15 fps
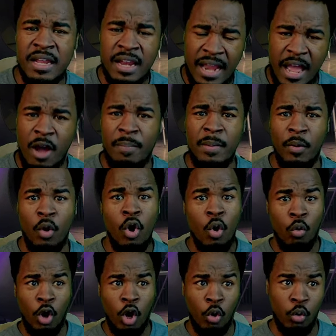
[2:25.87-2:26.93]
Now, people,
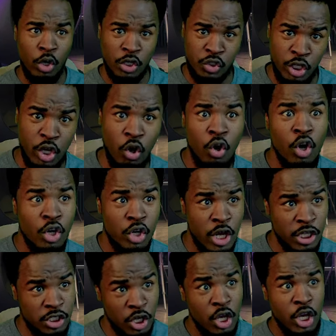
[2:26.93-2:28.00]

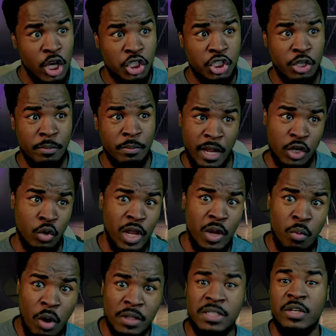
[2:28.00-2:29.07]
he should be able to do what he
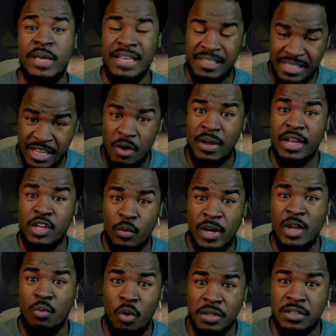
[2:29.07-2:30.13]
wants to. He still can do what
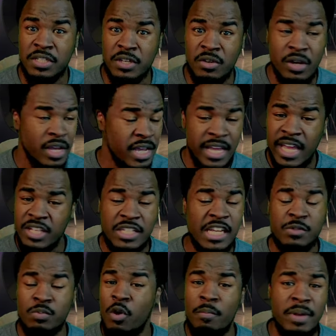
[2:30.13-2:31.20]
he wants to. He
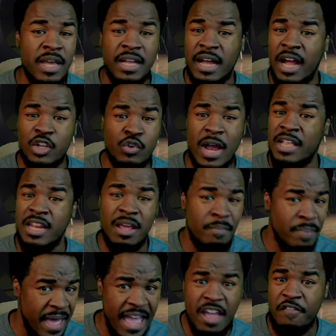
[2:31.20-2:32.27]
just won't be contracted and
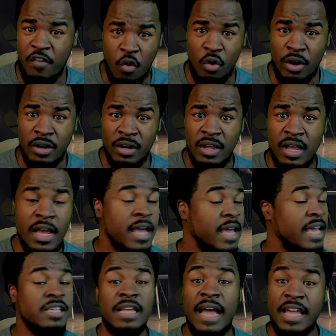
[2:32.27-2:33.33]
paid for it.
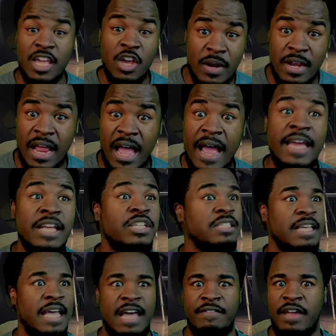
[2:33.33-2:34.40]
He's like you and I. He
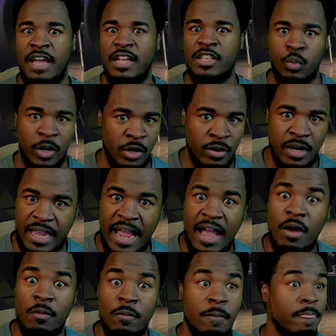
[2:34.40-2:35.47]
just have a Twitter
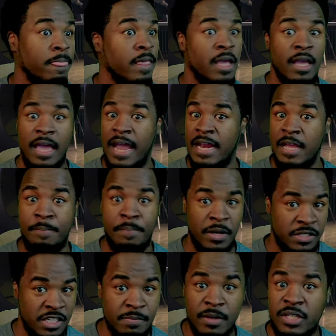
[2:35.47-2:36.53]
account and he
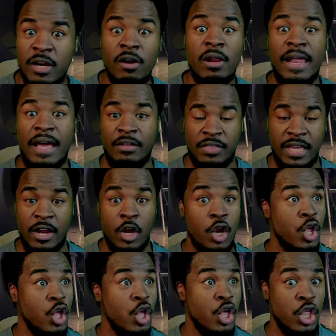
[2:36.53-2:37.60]
puts his material out there.
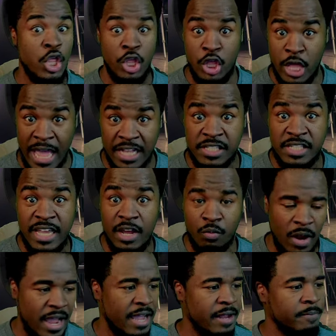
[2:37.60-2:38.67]
That's
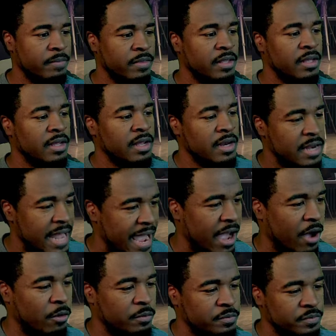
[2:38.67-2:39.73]
it, right?
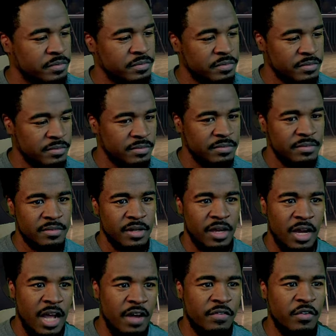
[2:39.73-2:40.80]
Now,
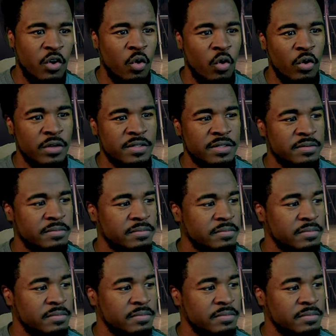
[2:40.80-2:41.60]
of course,